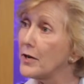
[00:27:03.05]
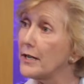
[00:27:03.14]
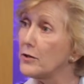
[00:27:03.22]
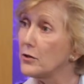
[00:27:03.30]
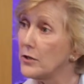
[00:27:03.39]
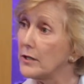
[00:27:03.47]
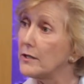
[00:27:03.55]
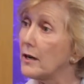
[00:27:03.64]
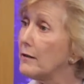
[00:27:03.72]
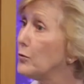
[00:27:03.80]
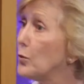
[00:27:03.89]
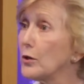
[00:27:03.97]
agencies,
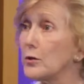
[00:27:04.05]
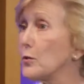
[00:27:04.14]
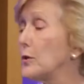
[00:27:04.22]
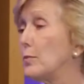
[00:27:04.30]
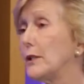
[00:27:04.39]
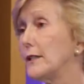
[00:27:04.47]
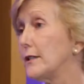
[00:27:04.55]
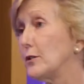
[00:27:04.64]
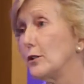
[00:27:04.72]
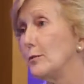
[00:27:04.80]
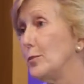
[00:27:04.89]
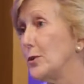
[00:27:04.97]
I've worked with
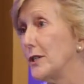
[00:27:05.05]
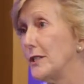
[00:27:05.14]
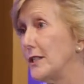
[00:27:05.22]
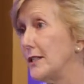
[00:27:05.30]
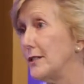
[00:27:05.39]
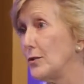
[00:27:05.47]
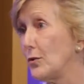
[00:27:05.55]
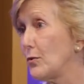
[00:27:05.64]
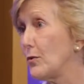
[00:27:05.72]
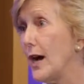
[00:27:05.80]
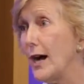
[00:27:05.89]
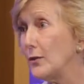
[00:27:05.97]
political appointees
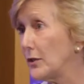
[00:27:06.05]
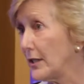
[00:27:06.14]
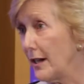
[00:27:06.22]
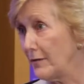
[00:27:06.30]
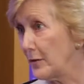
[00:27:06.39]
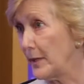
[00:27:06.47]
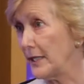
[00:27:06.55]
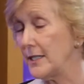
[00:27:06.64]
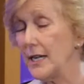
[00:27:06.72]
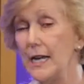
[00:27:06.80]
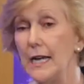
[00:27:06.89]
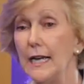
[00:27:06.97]
throughout the government,
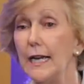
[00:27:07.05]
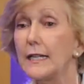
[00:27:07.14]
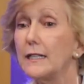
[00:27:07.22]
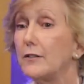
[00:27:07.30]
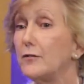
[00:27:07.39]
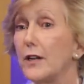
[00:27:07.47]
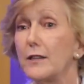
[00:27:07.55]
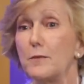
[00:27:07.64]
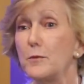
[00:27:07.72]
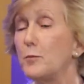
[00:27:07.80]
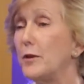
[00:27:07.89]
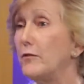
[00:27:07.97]
and I found
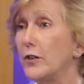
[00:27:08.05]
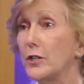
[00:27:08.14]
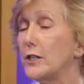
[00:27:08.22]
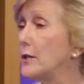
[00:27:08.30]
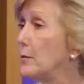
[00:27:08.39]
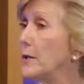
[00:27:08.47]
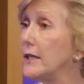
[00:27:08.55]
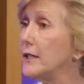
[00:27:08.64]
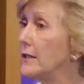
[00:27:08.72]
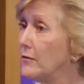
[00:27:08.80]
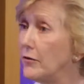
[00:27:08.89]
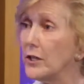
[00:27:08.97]
them to be very
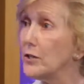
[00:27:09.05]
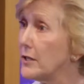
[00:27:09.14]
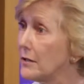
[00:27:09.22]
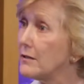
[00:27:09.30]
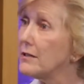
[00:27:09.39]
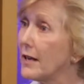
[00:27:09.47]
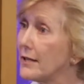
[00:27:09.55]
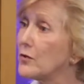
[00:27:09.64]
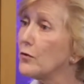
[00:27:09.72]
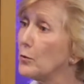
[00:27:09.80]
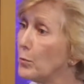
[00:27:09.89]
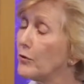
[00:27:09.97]
committed, very
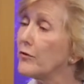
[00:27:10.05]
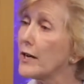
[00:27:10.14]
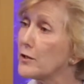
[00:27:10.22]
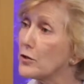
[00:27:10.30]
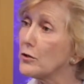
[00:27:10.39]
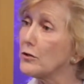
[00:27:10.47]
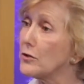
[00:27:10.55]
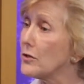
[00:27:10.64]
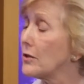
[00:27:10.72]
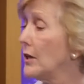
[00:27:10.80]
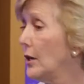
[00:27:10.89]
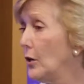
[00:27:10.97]
successful
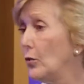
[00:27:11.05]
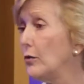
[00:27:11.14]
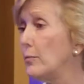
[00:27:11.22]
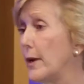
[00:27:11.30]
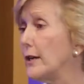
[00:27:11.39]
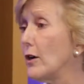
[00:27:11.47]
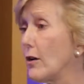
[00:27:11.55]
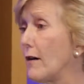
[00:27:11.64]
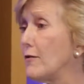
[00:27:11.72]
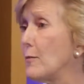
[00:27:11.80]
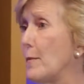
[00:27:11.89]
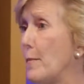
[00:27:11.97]
professionals who have made our
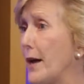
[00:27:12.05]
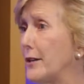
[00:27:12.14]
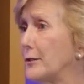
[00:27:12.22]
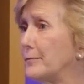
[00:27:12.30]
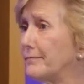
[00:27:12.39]
government better.